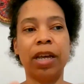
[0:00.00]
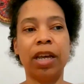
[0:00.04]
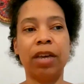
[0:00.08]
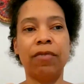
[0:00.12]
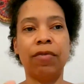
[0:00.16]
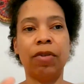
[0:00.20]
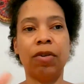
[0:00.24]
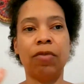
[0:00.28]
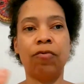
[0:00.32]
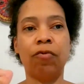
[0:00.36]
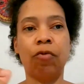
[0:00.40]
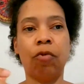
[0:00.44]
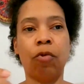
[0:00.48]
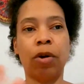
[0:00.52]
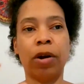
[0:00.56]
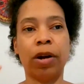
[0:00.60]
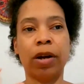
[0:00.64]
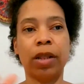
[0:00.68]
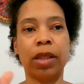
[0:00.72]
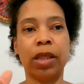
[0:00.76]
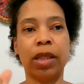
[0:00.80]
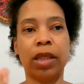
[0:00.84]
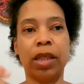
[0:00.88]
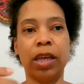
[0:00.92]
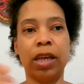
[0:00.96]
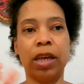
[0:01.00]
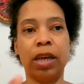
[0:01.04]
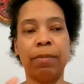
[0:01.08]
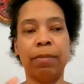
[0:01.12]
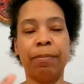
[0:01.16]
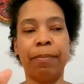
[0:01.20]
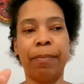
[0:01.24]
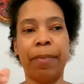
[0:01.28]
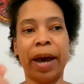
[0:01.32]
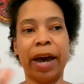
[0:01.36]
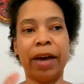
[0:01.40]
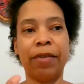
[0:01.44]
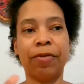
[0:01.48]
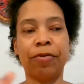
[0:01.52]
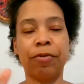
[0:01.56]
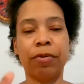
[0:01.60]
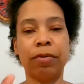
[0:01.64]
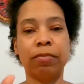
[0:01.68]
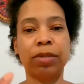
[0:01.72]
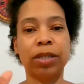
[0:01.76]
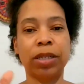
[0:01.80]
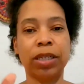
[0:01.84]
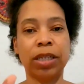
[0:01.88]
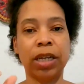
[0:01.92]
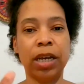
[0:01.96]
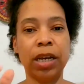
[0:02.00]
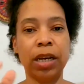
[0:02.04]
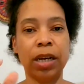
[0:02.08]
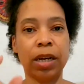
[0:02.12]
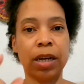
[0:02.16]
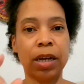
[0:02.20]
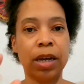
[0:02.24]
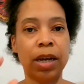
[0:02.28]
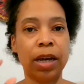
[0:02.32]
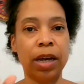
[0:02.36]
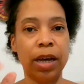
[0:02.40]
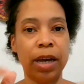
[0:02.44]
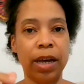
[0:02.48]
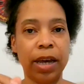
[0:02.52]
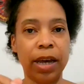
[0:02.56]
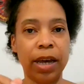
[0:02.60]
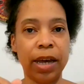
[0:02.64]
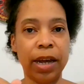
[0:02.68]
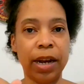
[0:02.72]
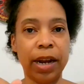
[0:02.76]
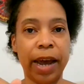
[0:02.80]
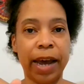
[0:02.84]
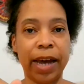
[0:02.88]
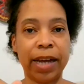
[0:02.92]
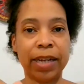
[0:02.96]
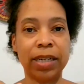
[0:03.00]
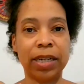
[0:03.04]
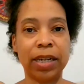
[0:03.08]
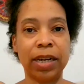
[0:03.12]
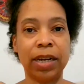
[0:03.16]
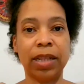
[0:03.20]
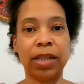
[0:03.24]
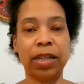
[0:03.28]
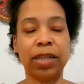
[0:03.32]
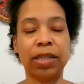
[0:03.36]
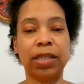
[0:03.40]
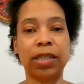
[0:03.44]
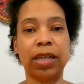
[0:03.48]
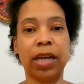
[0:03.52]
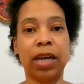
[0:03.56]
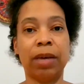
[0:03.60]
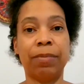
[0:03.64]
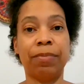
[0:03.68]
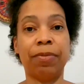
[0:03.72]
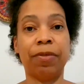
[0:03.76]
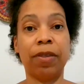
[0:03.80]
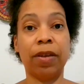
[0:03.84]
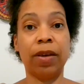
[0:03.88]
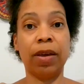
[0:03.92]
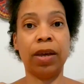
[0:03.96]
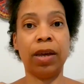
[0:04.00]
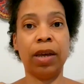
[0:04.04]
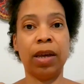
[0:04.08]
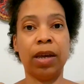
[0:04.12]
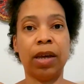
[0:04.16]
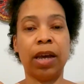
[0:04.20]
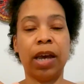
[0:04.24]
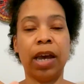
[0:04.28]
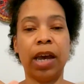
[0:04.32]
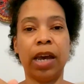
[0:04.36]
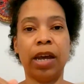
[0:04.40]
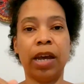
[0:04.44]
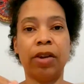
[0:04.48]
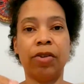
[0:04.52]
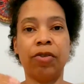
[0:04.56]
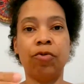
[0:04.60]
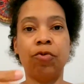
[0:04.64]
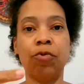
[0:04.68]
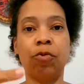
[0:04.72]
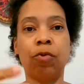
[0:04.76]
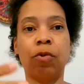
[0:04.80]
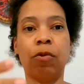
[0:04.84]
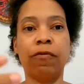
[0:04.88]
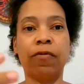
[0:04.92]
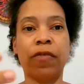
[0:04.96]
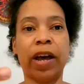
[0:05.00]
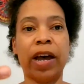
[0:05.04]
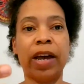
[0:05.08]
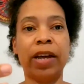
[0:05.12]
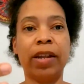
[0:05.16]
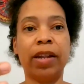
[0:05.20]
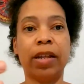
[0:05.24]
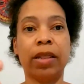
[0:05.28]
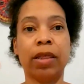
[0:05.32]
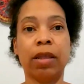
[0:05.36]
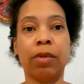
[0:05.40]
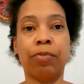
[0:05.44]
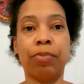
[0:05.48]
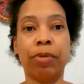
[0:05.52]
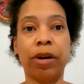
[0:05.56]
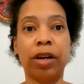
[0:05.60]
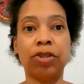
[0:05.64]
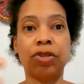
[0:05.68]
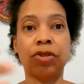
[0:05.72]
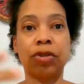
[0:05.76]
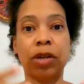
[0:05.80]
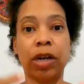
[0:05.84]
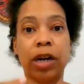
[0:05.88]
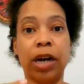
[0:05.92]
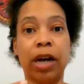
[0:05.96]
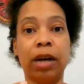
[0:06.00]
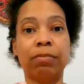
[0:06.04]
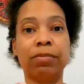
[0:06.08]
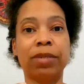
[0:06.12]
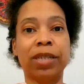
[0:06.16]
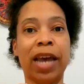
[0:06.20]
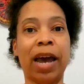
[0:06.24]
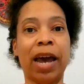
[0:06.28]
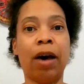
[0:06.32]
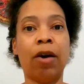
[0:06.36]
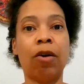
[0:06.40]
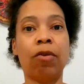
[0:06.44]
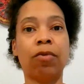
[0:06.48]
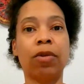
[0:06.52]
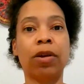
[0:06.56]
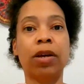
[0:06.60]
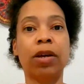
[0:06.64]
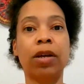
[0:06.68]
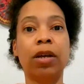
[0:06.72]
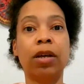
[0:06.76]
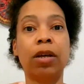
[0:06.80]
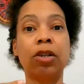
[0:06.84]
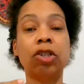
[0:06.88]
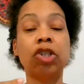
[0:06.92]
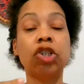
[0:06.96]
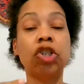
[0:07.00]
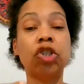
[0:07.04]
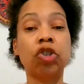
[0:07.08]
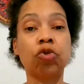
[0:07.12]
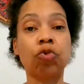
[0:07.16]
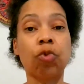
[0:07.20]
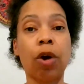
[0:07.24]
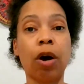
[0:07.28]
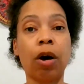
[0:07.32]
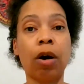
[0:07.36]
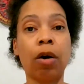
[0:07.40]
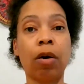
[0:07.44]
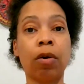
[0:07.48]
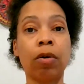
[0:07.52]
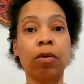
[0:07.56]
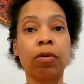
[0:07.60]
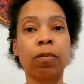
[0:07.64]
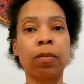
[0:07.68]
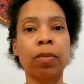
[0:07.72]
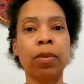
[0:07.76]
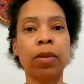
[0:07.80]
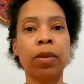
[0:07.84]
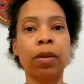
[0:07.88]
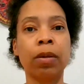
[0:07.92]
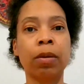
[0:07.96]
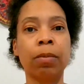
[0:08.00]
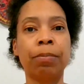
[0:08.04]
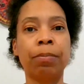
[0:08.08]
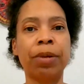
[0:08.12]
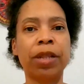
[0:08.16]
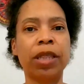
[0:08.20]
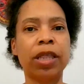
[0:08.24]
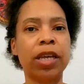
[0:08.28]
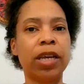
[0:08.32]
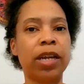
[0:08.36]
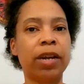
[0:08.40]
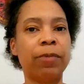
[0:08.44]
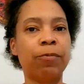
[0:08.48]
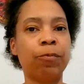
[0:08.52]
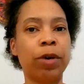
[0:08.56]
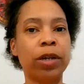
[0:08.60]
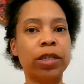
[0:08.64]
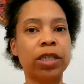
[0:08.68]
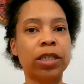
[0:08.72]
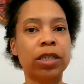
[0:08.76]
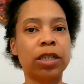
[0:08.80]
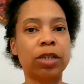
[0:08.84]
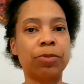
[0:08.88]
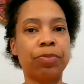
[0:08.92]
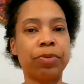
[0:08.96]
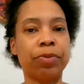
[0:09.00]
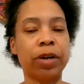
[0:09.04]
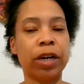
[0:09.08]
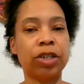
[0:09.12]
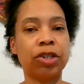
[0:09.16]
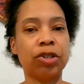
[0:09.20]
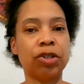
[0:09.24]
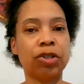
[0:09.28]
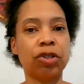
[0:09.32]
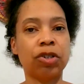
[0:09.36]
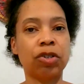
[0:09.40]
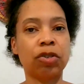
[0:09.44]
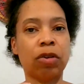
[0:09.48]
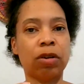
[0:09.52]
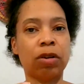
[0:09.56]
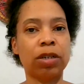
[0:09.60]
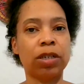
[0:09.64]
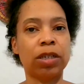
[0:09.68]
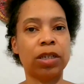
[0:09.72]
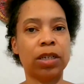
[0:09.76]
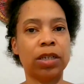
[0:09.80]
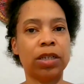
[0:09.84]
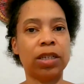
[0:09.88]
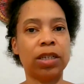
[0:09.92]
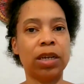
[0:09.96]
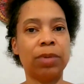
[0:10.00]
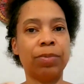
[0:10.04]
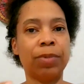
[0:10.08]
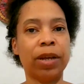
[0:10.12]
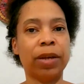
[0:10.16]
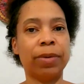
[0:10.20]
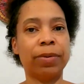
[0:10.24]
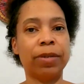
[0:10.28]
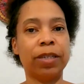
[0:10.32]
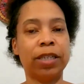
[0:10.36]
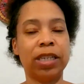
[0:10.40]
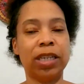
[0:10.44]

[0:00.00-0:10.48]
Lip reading: Even for the bathroom sink, it had done the same thing, and you will find that the pressure comes out strong, but then once the pressure starts to seem